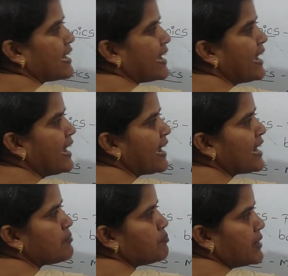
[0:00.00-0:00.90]
A
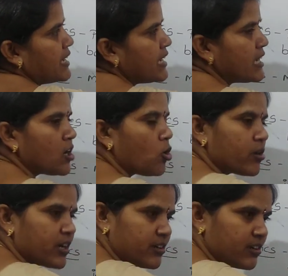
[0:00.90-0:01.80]
and B
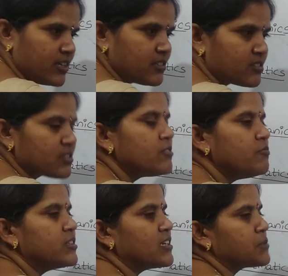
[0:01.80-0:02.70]
are in rest
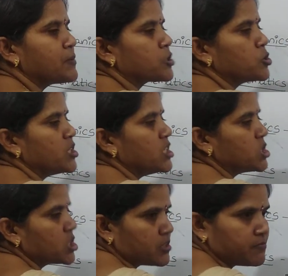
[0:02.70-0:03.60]
with respect to each
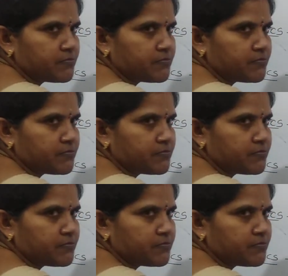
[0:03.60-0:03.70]
other.